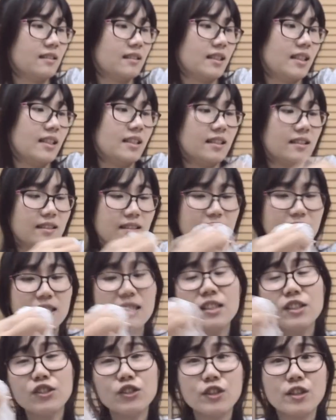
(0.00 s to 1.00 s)
Like
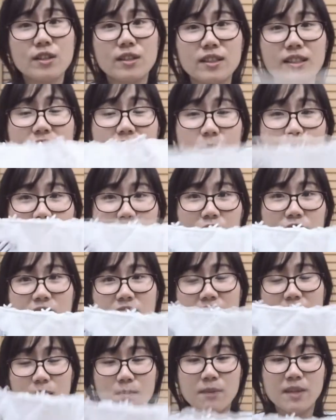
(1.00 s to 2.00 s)
this blouse
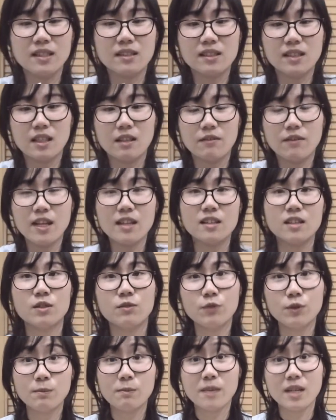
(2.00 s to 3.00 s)
is expensive, at least
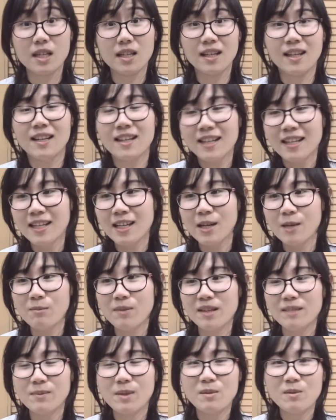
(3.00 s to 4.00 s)
for me,
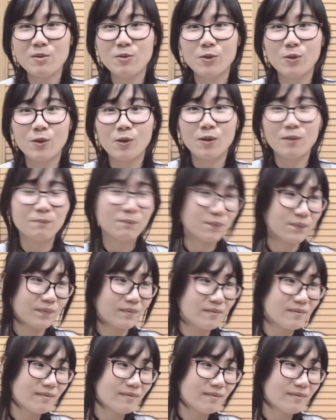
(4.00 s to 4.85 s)
but maybe for